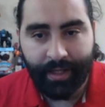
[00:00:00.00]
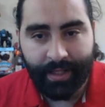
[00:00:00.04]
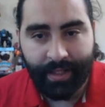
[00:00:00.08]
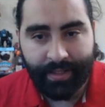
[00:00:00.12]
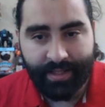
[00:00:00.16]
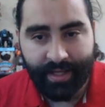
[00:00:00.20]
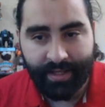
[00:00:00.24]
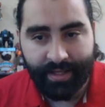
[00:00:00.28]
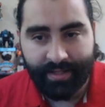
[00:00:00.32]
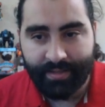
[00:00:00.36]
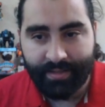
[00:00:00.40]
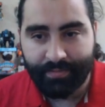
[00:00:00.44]

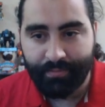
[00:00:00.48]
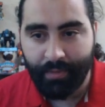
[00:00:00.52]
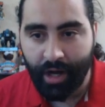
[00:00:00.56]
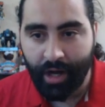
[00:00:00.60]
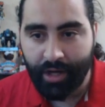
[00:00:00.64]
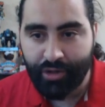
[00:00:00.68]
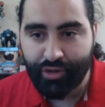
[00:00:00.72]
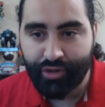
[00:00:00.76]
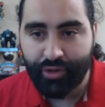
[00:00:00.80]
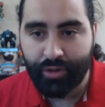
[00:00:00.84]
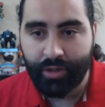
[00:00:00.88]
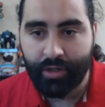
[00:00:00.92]
It says
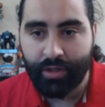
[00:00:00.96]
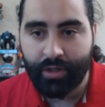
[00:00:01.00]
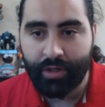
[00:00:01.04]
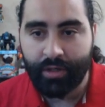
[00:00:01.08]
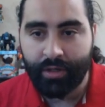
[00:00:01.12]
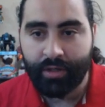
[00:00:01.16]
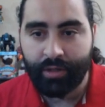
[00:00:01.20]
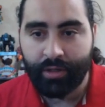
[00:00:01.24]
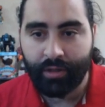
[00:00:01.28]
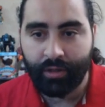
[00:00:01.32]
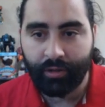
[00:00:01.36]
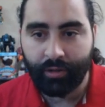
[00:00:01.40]

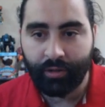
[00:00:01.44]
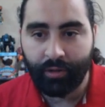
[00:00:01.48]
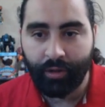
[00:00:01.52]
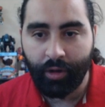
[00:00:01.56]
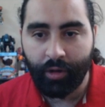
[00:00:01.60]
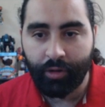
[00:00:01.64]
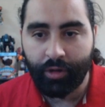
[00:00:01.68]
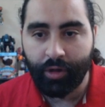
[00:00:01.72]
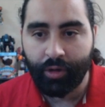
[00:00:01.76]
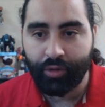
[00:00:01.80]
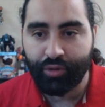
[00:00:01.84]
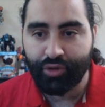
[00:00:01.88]
modular
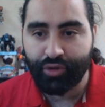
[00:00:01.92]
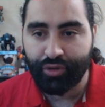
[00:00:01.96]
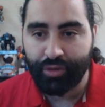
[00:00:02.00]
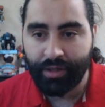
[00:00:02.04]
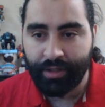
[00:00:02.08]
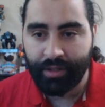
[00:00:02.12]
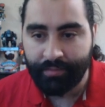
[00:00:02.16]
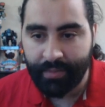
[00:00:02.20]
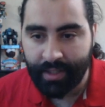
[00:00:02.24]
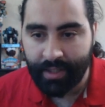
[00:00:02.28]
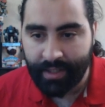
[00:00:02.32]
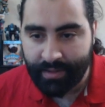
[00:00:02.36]
logo
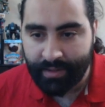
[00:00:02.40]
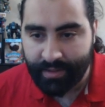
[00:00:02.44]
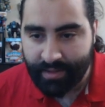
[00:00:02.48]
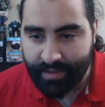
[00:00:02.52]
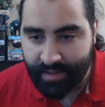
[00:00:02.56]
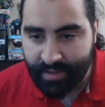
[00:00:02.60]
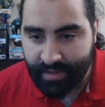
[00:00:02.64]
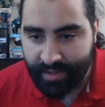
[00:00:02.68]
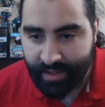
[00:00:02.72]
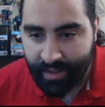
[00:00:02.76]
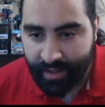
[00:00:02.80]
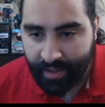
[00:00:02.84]

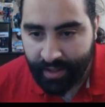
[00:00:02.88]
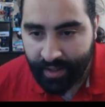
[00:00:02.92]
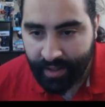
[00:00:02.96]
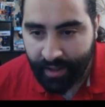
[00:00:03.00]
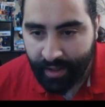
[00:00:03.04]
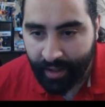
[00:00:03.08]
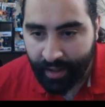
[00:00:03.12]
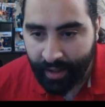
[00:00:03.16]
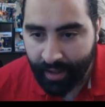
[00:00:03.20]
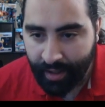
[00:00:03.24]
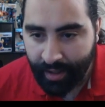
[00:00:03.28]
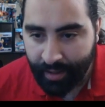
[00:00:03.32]
treatments,
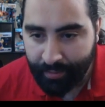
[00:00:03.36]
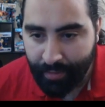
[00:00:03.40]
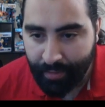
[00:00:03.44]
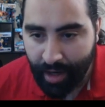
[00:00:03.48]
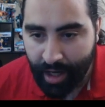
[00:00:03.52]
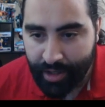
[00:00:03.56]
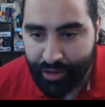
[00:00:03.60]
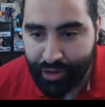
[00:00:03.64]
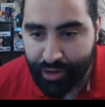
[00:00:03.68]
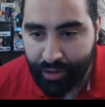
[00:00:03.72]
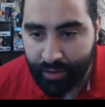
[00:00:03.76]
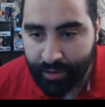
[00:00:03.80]

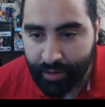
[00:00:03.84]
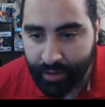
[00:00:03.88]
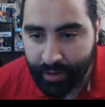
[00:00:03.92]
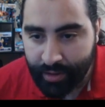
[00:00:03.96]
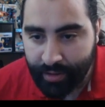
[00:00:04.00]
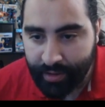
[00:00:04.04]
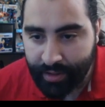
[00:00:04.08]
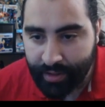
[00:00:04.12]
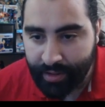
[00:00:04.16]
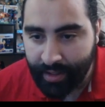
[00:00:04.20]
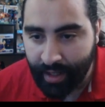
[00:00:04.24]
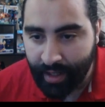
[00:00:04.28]

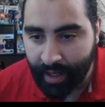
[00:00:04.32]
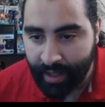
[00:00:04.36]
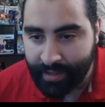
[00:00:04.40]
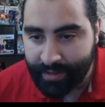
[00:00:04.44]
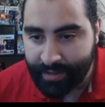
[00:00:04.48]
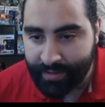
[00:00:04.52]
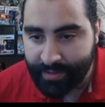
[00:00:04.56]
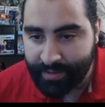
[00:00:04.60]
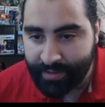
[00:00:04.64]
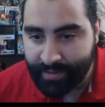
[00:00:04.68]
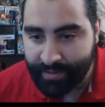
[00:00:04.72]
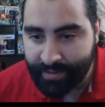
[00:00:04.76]
modular
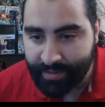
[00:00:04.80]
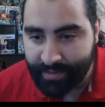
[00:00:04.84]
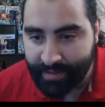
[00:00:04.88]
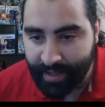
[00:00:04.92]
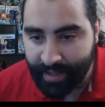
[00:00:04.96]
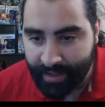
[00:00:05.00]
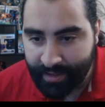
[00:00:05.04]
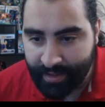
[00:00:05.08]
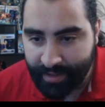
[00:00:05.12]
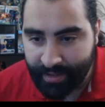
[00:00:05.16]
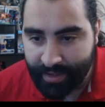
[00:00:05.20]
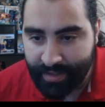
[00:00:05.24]

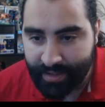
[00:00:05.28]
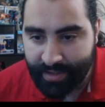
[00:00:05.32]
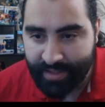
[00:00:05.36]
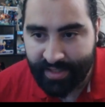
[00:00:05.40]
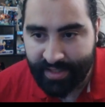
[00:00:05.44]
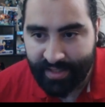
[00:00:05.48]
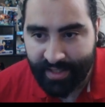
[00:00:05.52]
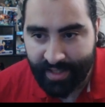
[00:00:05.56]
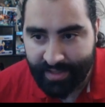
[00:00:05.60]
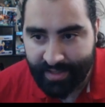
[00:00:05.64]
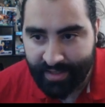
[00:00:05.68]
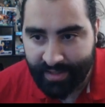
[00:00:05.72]
identity
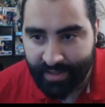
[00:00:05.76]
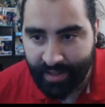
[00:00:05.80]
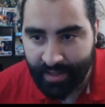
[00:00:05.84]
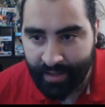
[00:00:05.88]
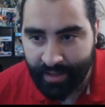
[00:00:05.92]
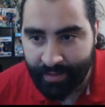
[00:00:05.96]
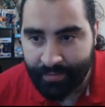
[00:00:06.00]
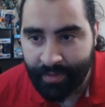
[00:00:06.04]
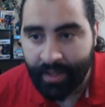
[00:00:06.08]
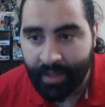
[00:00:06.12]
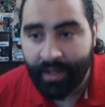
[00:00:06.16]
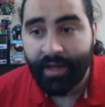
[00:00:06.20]

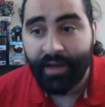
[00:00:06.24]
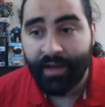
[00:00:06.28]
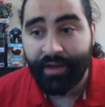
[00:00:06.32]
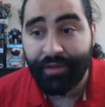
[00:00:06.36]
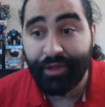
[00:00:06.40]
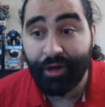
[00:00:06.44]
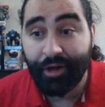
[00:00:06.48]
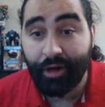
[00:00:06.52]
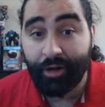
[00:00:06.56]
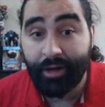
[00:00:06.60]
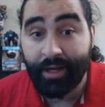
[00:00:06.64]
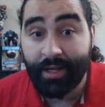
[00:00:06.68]
system.
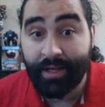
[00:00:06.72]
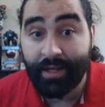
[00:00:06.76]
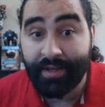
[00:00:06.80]
There